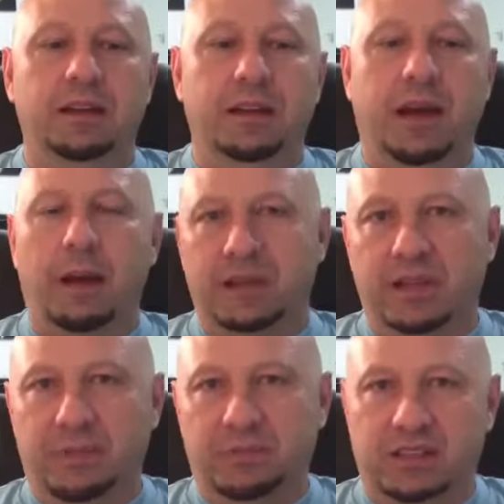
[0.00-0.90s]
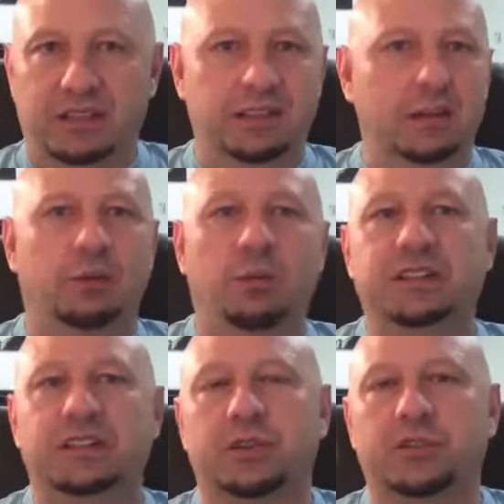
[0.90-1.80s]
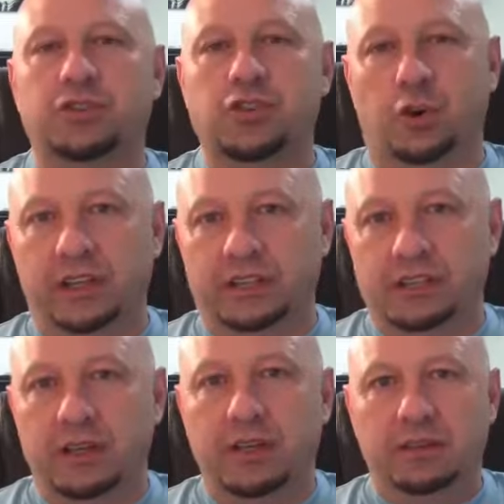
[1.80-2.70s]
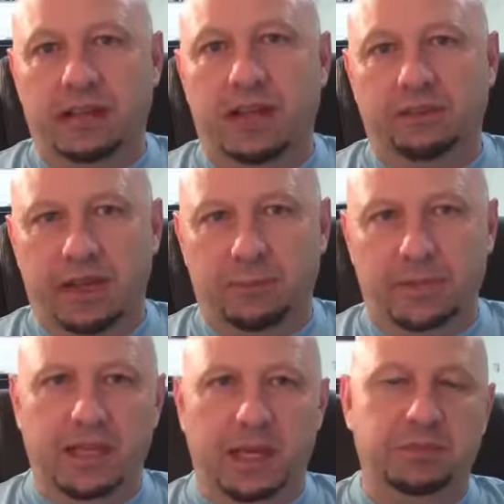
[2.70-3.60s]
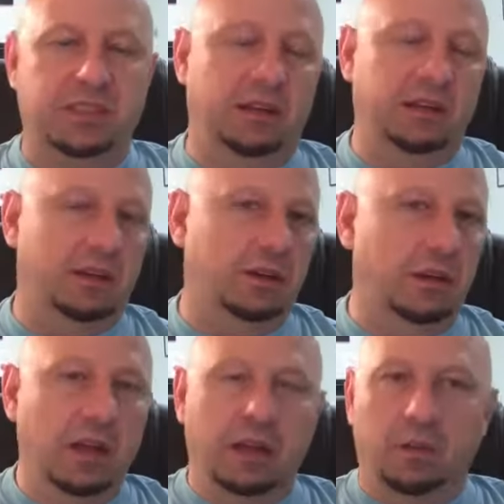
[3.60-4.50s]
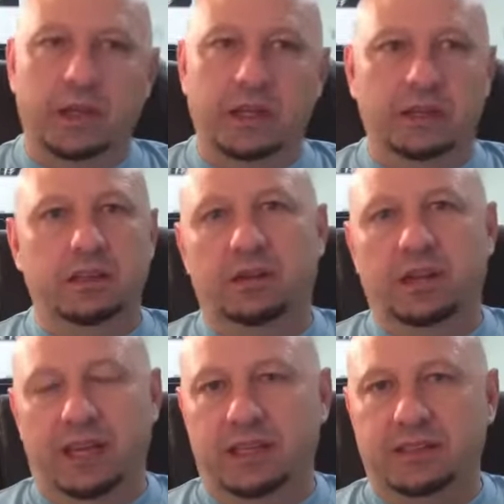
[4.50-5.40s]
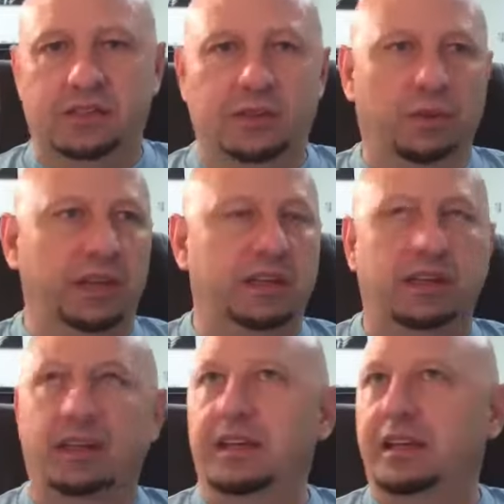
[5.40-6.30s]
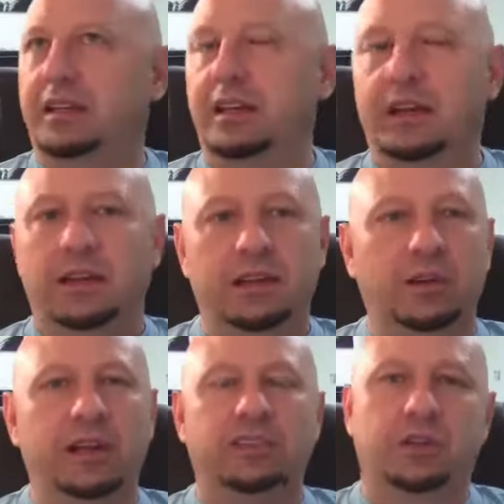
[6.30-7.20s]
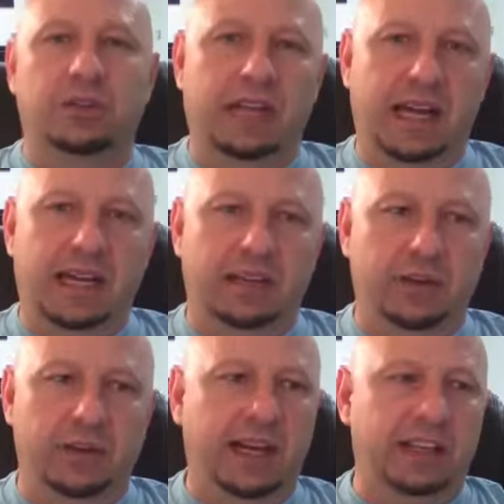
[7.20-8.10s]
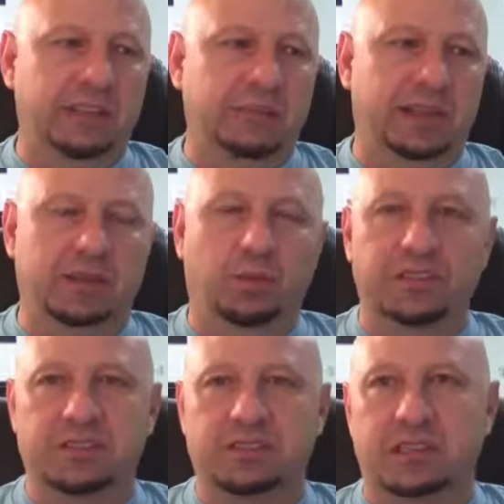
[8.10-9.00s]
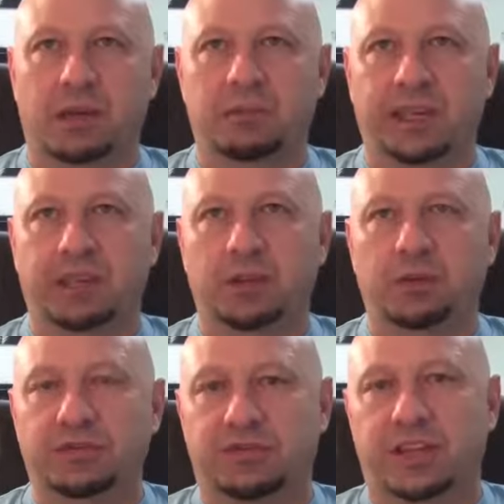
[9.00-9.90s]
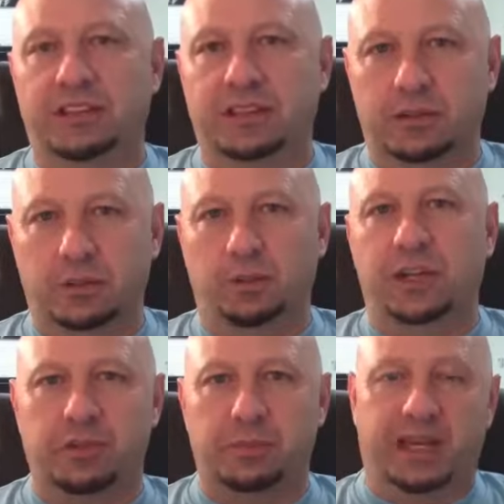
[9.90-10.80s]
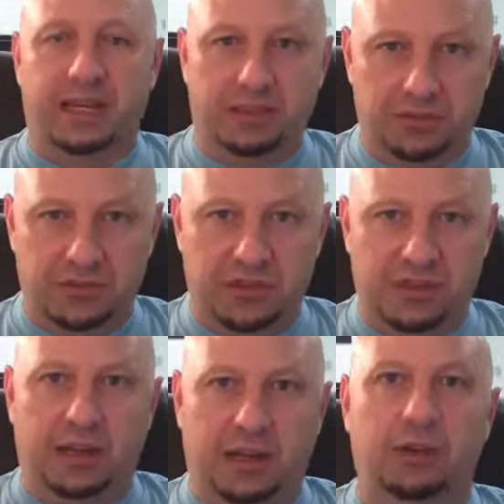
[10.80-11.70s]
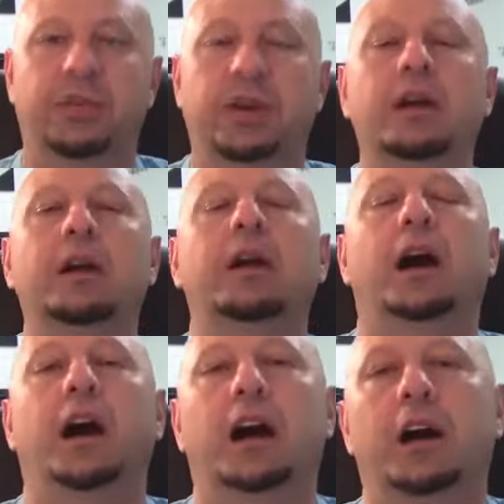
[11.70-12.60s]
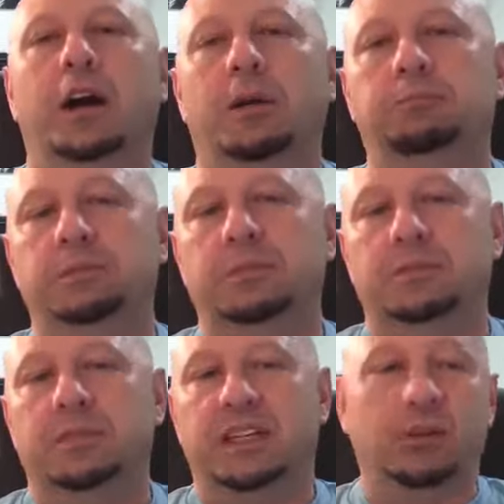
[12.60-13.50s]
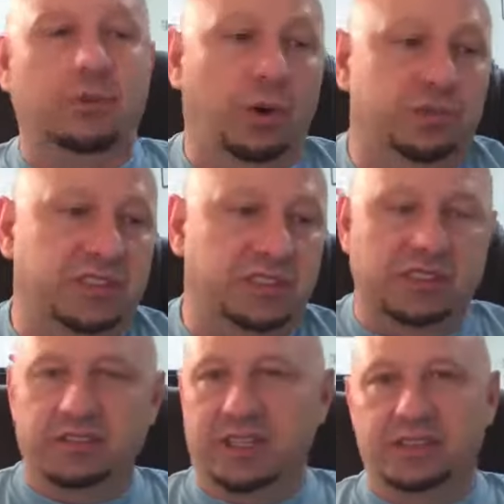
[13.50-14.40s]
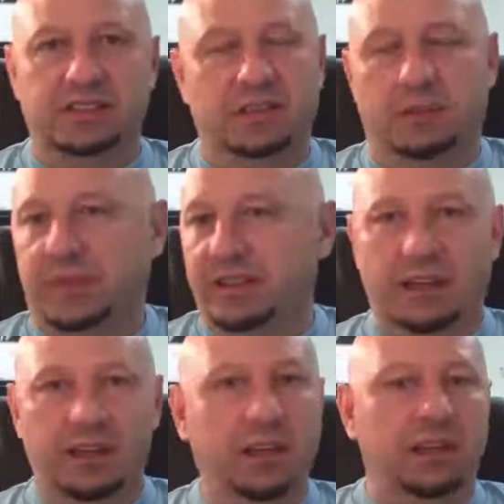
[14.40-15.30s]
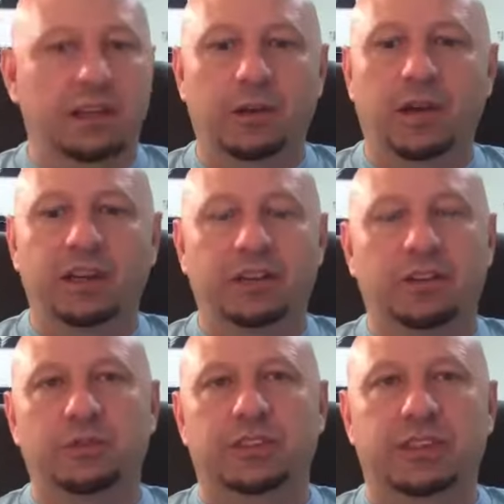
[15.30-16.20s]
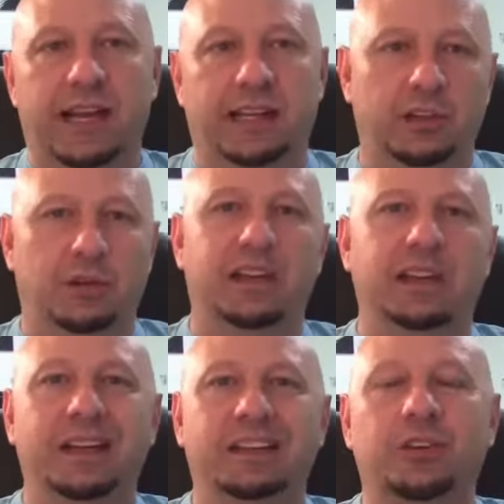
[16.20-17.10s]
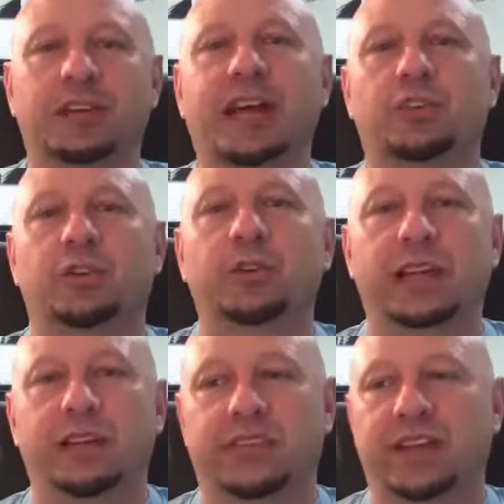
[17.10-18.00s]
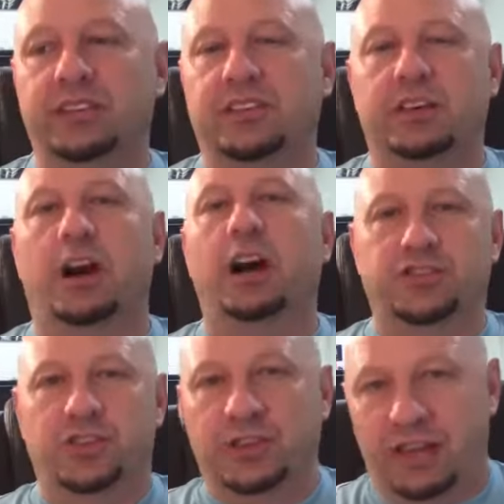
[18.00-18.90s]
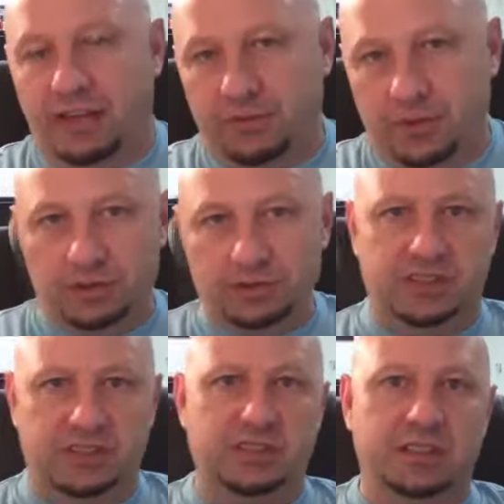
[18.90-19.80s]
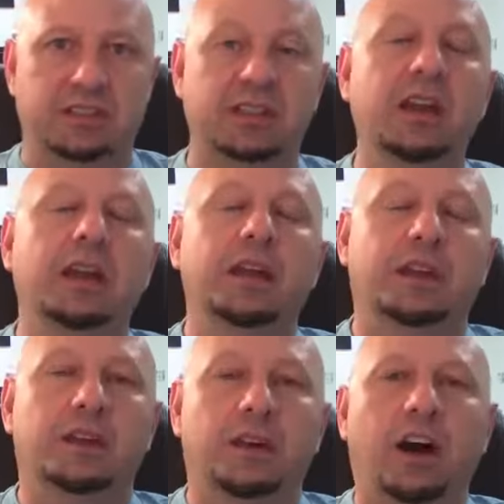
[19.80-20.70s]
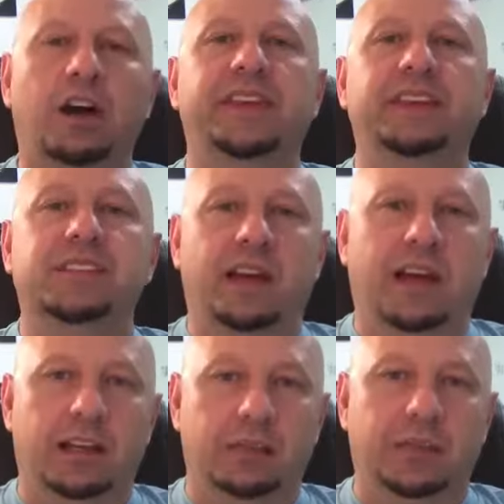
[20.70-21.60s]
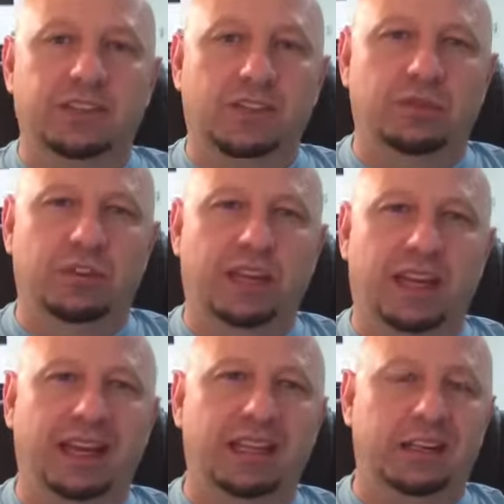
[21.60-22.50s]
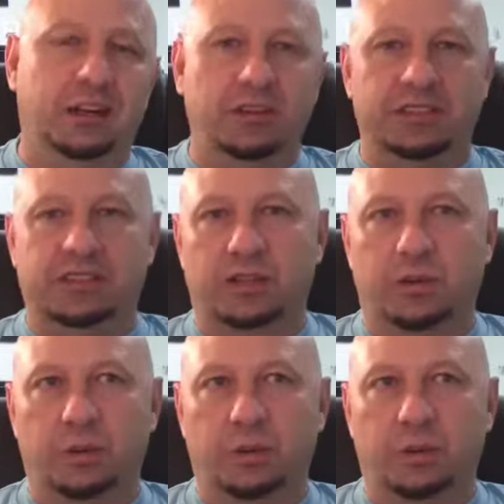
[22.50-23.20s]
epilepsy. You know, it wasn't their choice to have epilepsy. You know, we can, you know, cancer. We can get, you know, into a lot of other aspects. It wasn't something that you inflicted or wished upon yourself. Um, you know, Crohn's disease. That's something that, you know what, you did not, you know what, you're not doing anything to cause you to have Crohn's disease you know, all these elements you look at, you know, so we